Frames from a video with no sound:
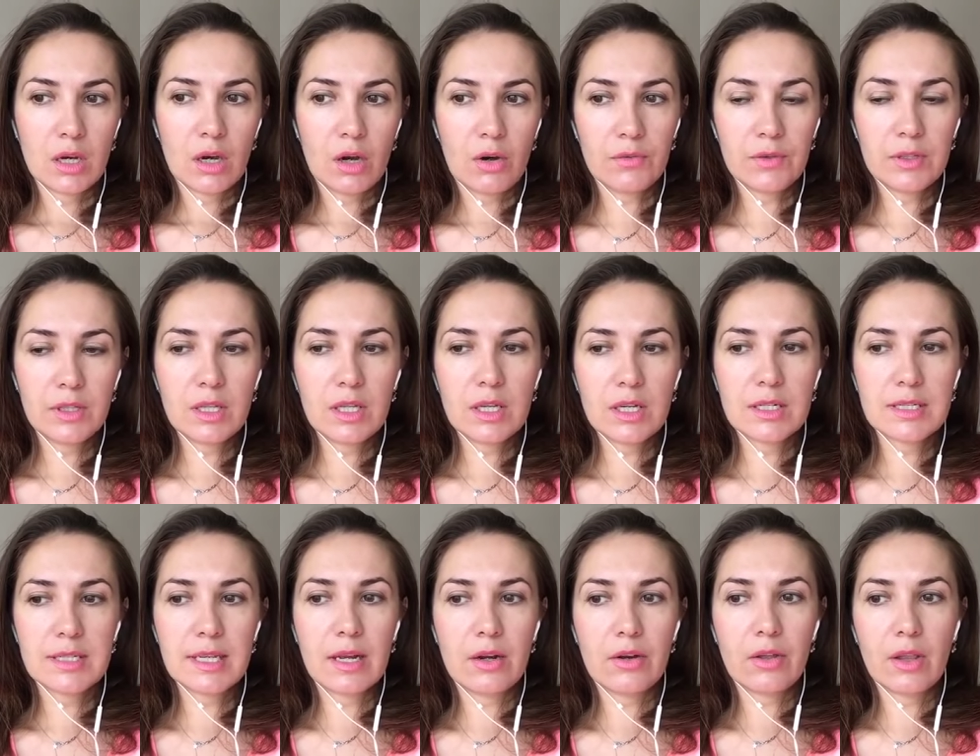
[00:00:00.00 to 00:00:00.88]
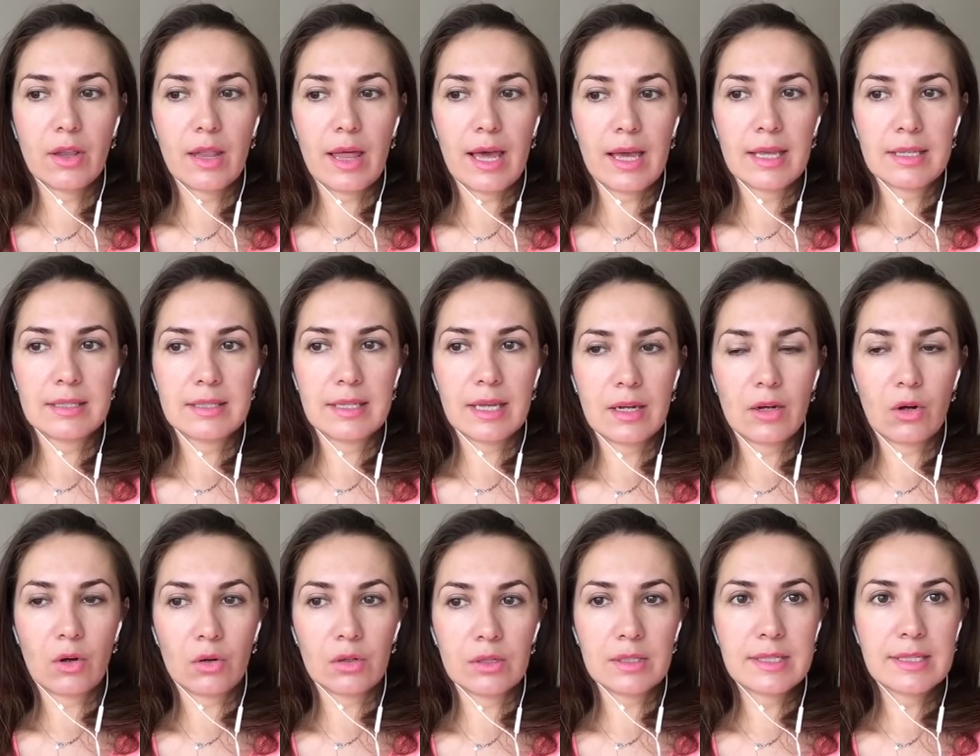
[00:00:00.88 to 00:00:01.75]
Over the years, I realized that,
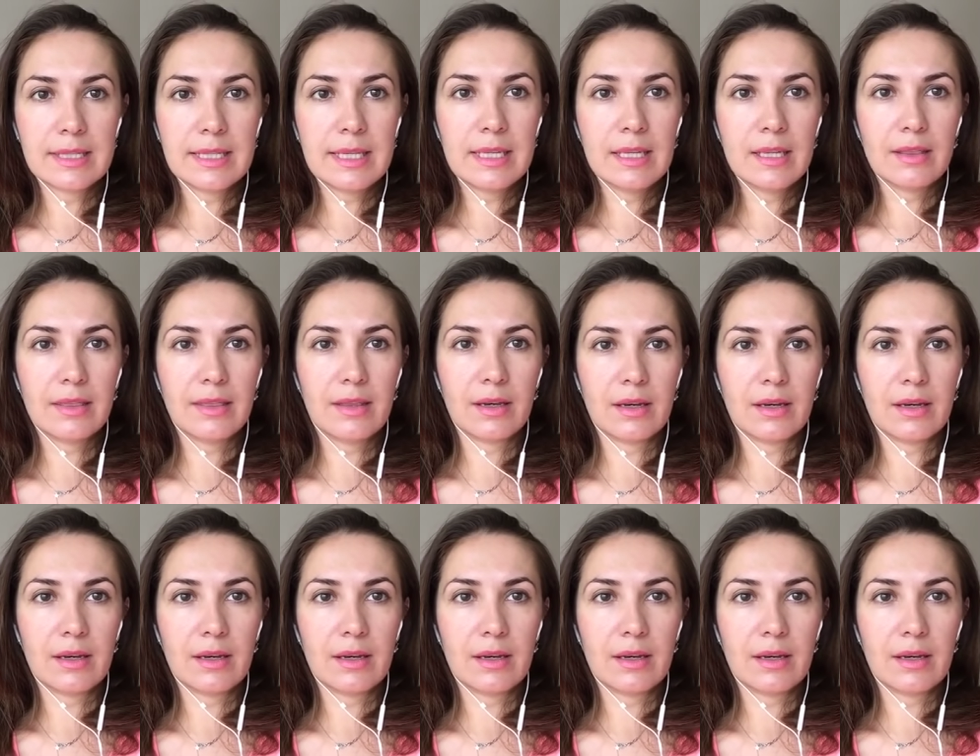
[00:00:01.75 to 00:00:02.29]
honestly,